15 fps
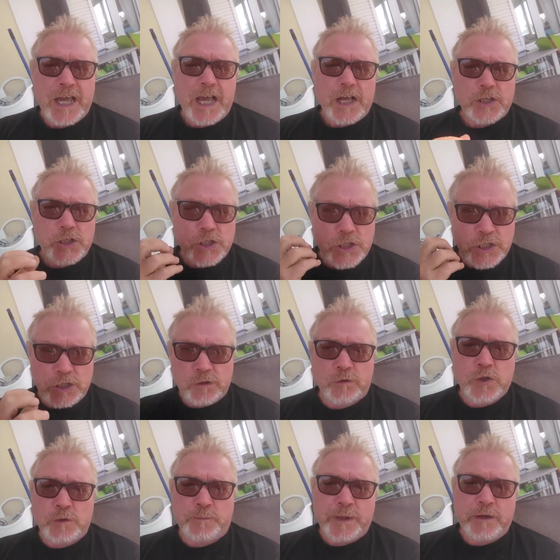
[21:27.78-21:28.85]
still
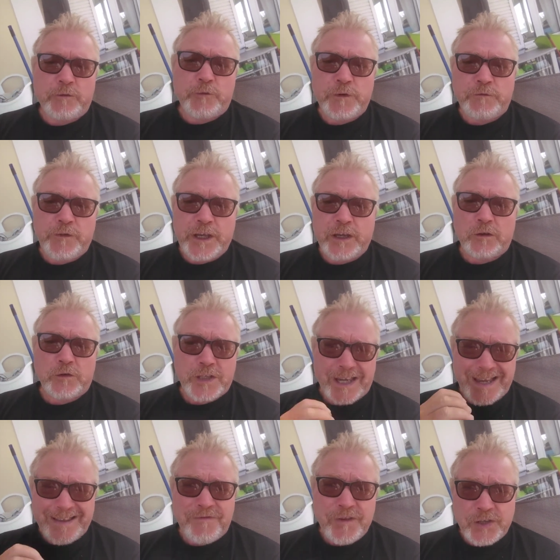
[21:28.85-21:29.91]
to be revealed
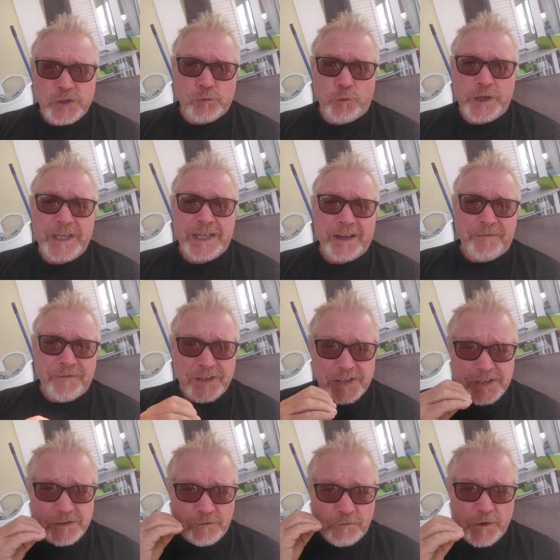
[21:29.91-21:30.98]
in this week. And this
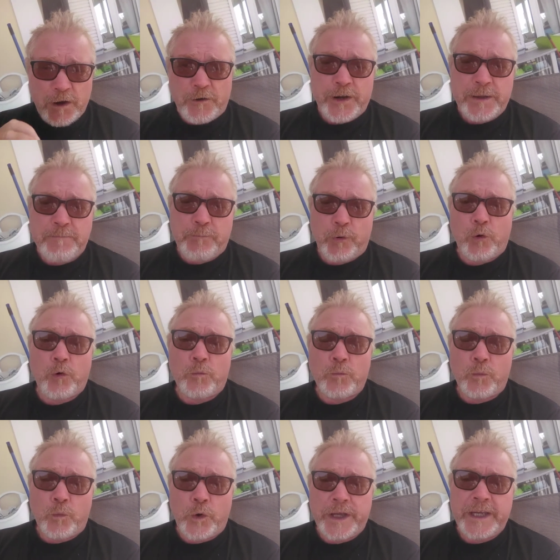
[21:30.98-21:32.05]
is a very
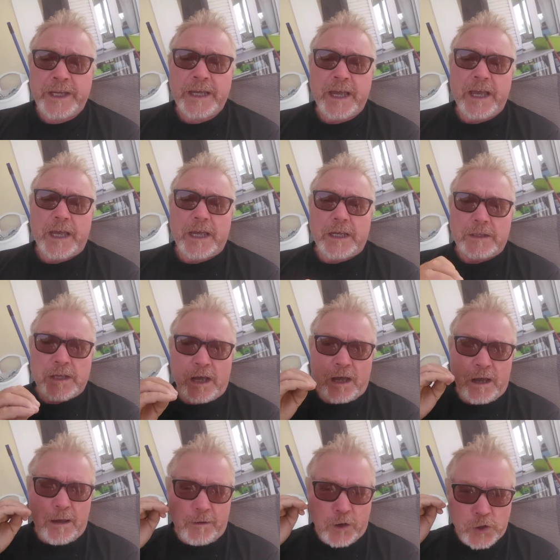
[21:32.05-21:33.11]
important week
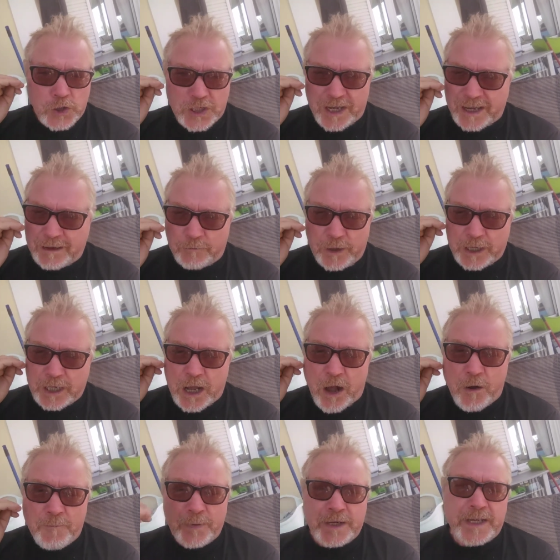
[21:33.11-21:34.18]
because I
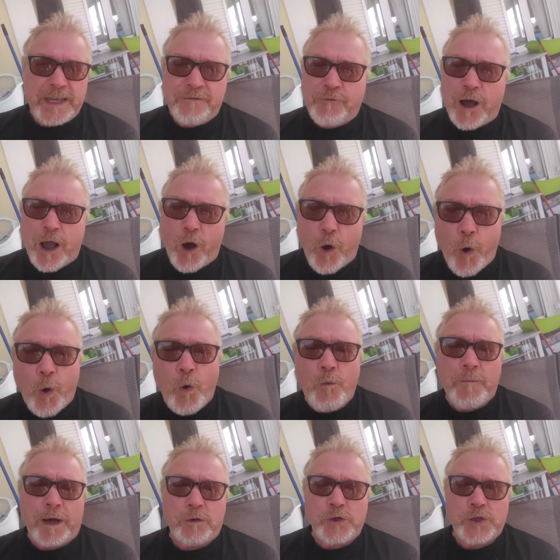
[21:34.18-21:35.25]
can't believe we're
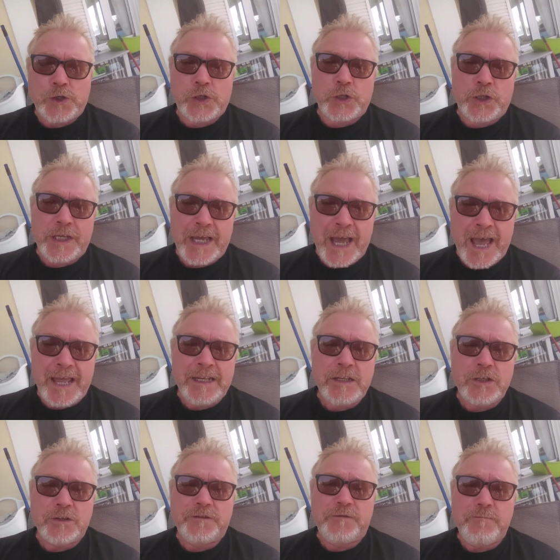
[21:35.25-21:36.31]
almost to the
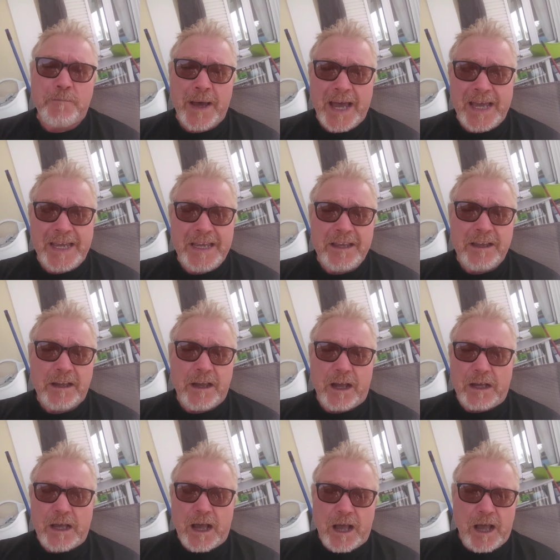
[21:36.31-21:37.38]
end of May.
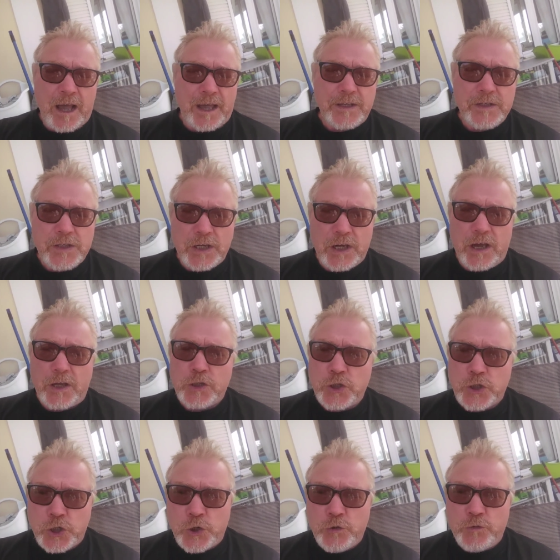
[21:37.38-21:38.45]
And
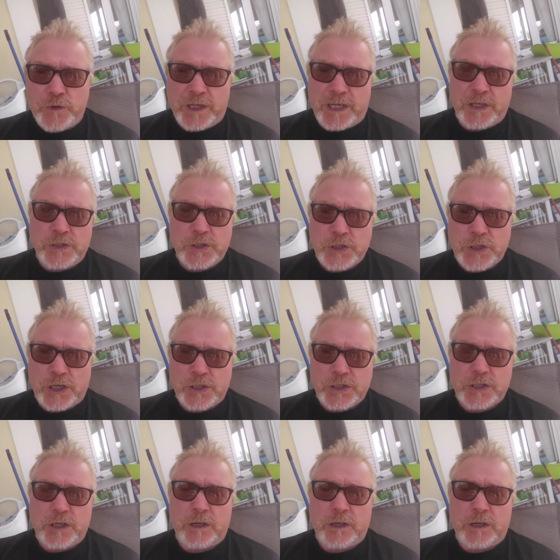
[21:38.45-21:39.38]
June is just